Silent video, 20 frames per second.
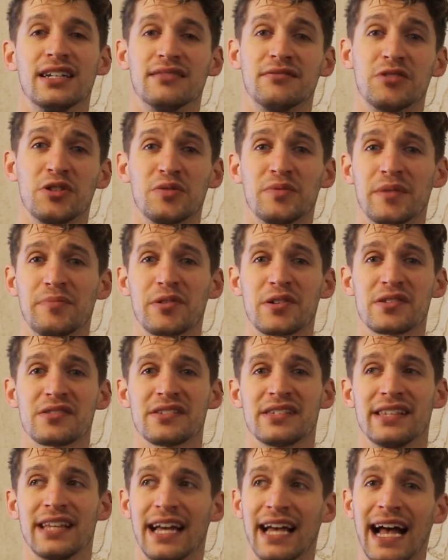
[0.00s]
told me
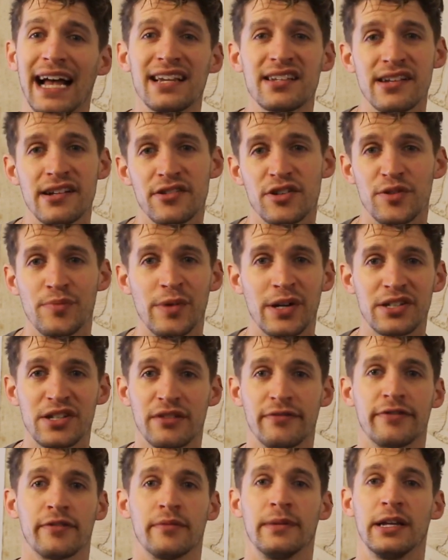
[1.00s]
personally that I share too much
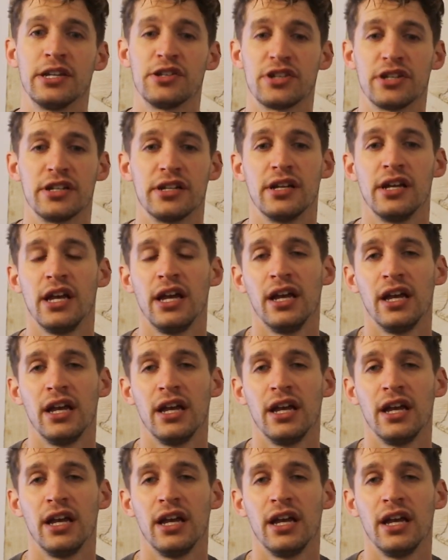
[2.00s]
information